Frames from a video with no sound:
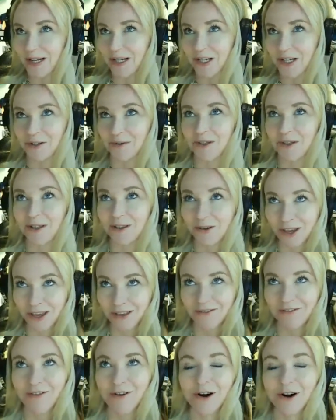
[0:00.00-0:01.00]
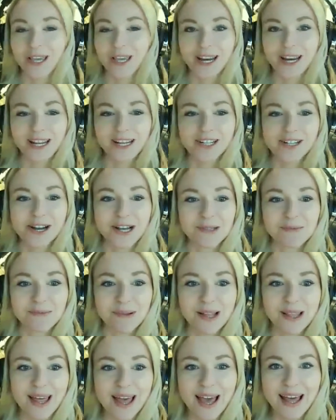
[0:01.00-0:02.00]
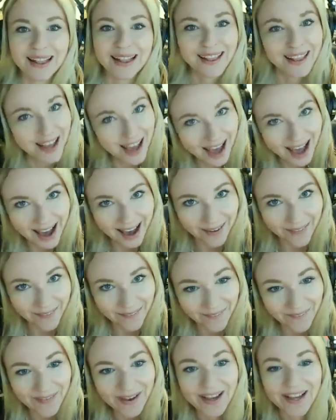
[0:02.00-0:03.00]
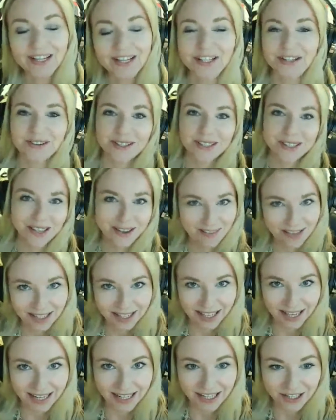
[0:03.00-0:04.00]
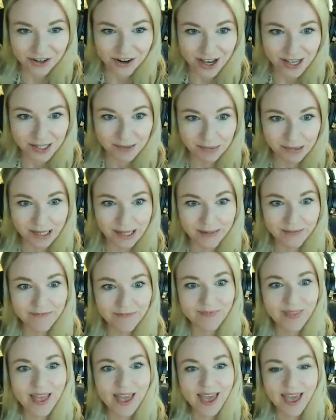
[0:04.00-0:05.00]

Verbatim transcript: when she was looking for a kidney transplant and now she received a kidney transplant